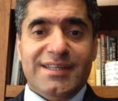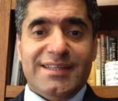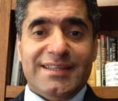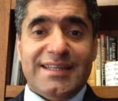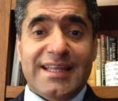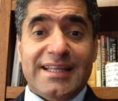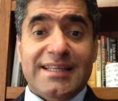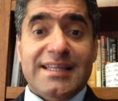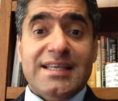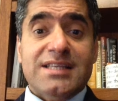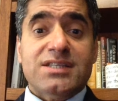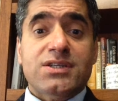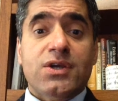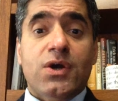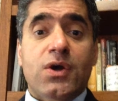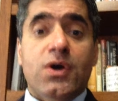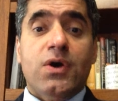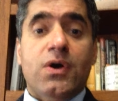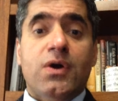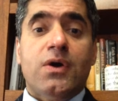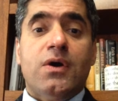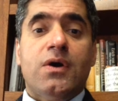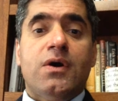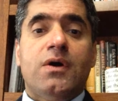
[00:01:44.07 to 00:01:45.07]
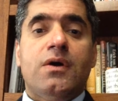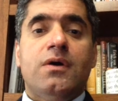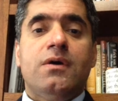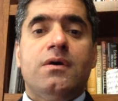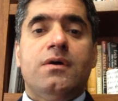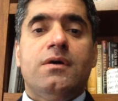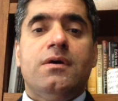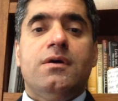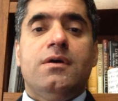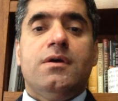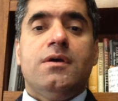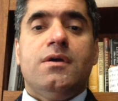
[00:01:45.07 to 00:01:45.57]
that is how
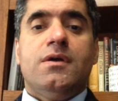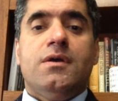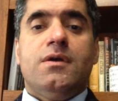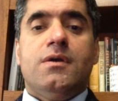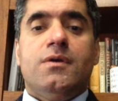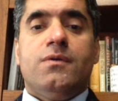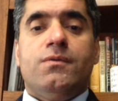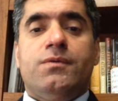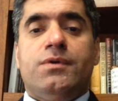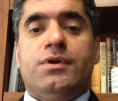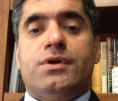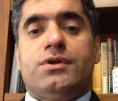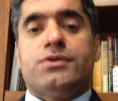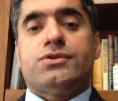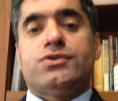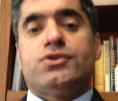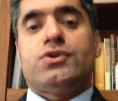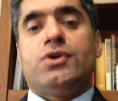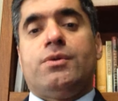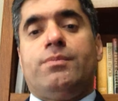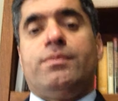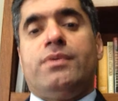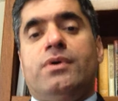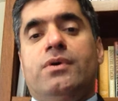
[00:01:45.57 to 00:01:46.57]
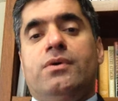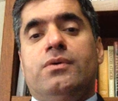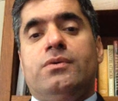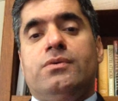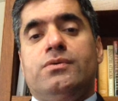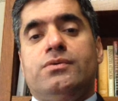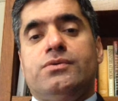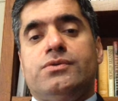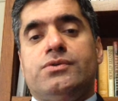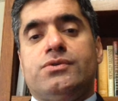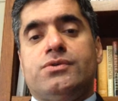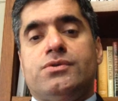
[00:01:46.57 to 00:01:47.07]
we are
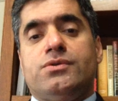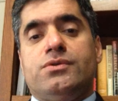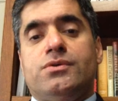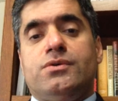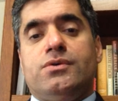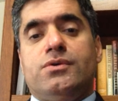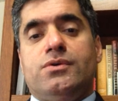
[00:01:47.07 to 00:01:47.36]
supposed